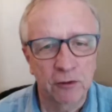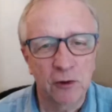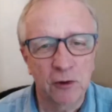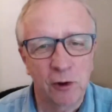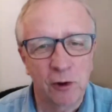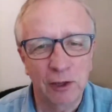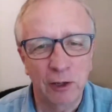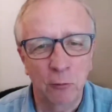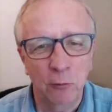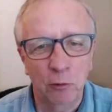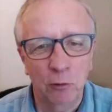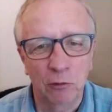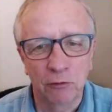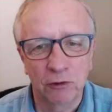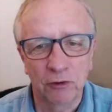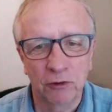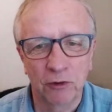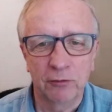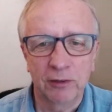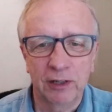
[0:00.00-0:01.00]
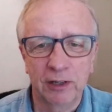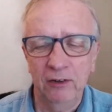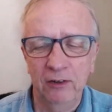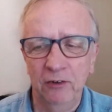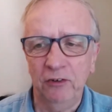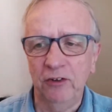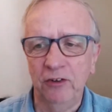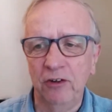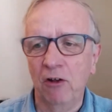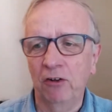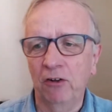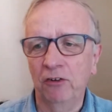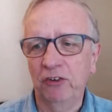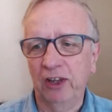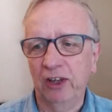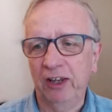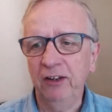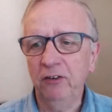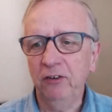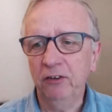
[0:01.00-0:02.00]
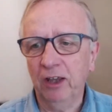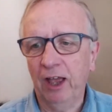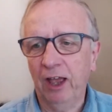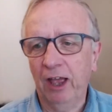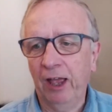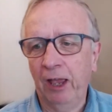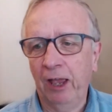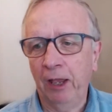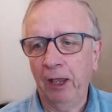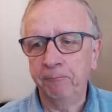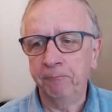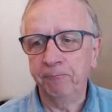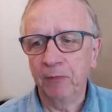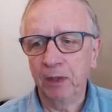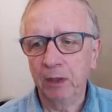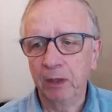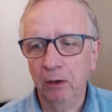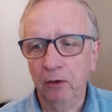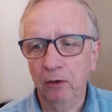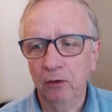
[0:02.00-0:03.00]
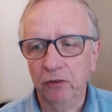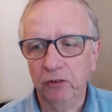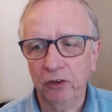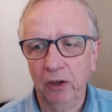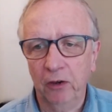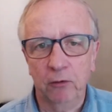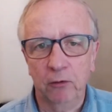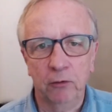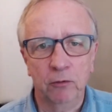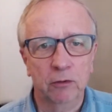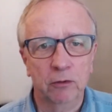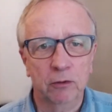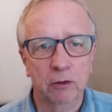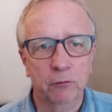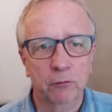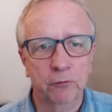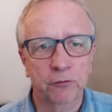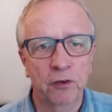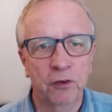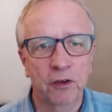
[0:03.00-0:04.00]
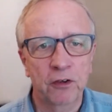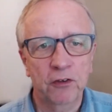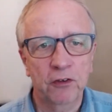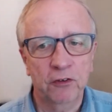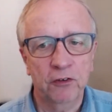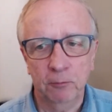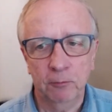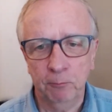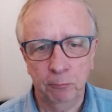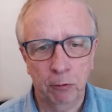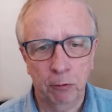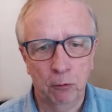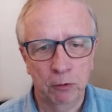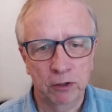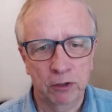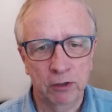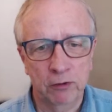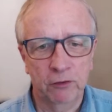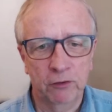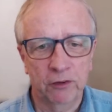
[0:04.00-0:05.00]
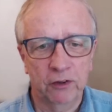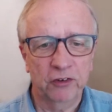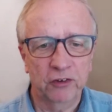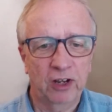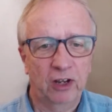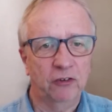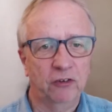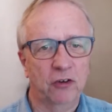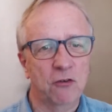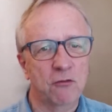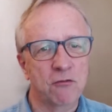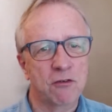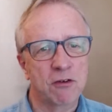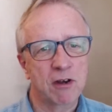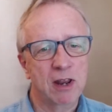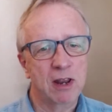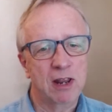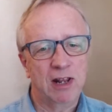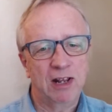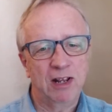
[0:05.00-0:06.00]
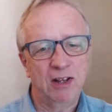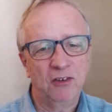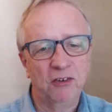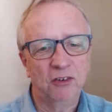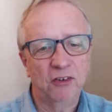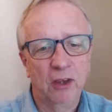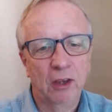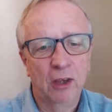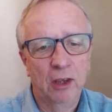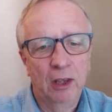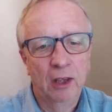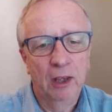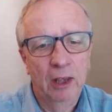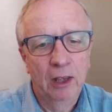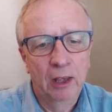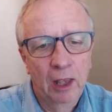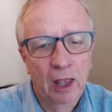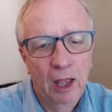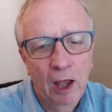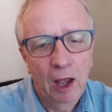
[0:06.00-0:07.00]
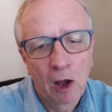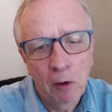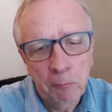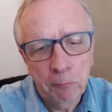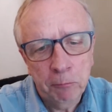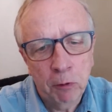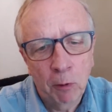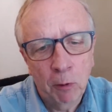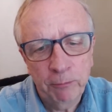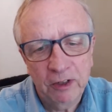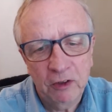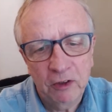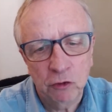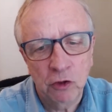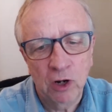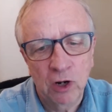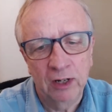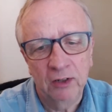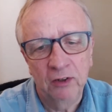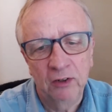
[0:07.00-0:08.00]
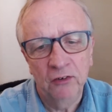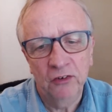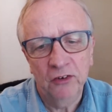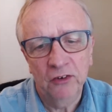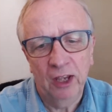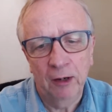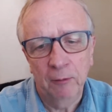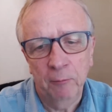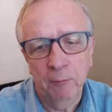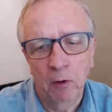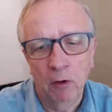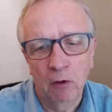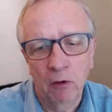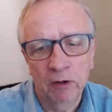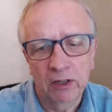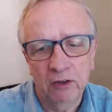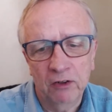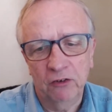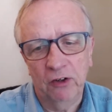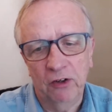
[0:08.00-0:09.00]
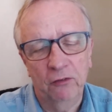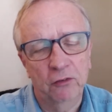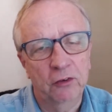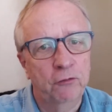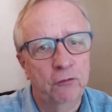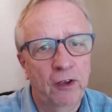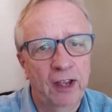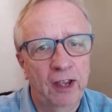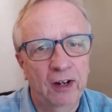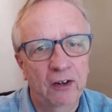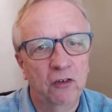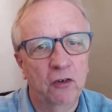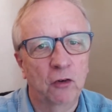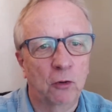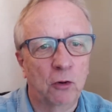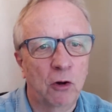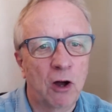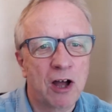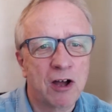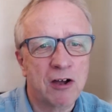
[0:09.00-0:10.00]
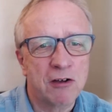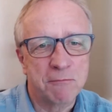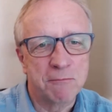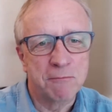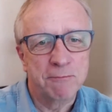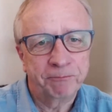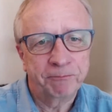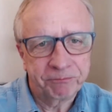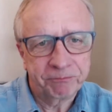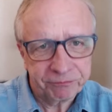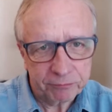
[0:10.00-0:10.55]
I think we'll sort of get started. So the first point for discussion is how property trends and market shifts affect your home.